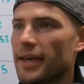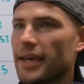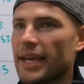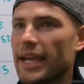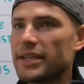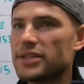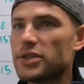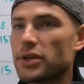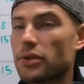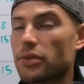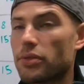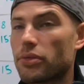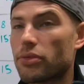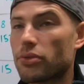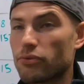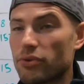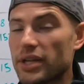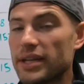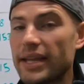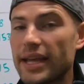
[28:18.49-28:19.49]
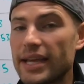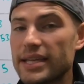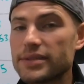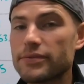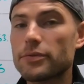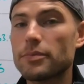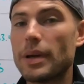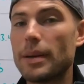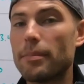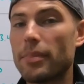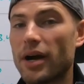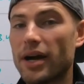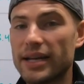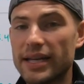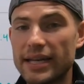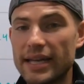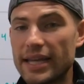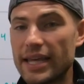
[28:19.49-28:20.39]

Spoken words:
it took 3 days for my body to